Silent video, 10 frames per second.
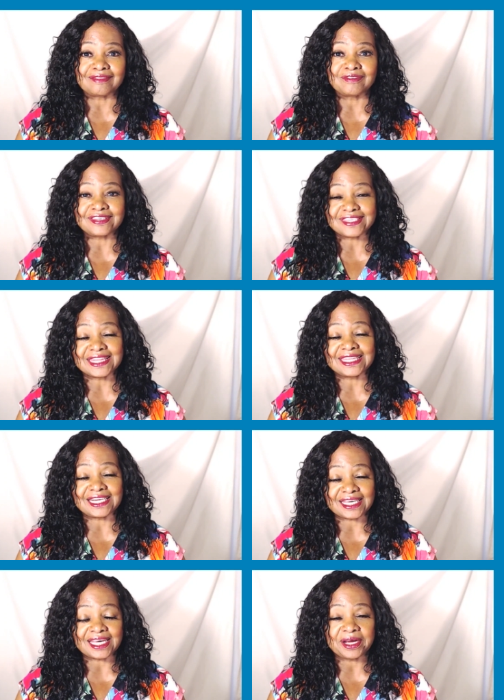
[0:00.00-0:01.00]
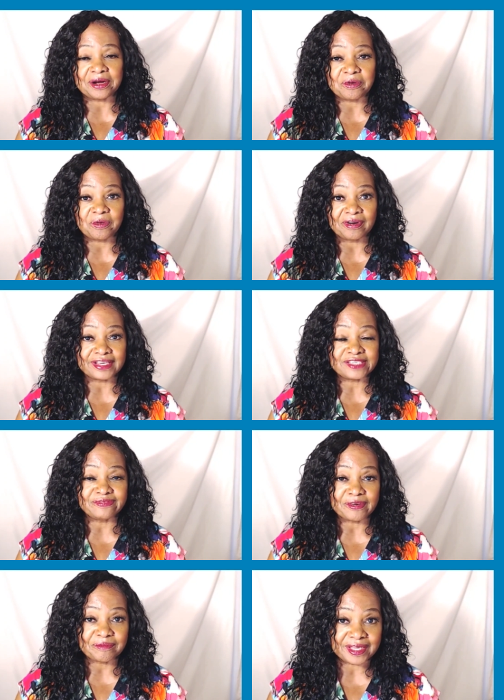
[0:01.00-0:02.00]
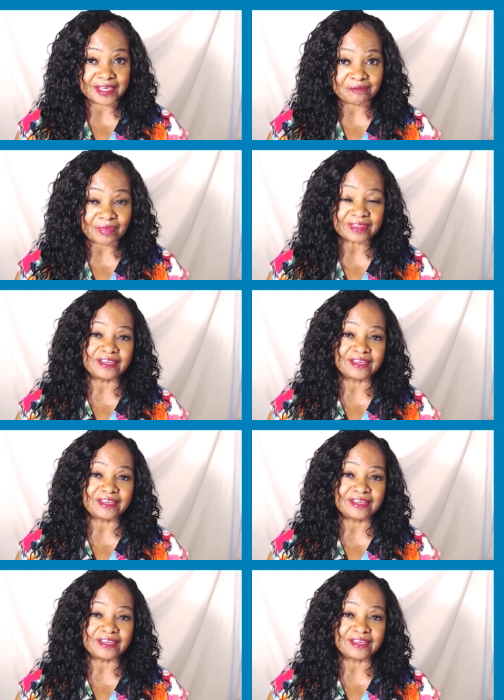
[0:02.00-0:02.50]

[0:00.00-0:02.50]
synthetic hair works for me.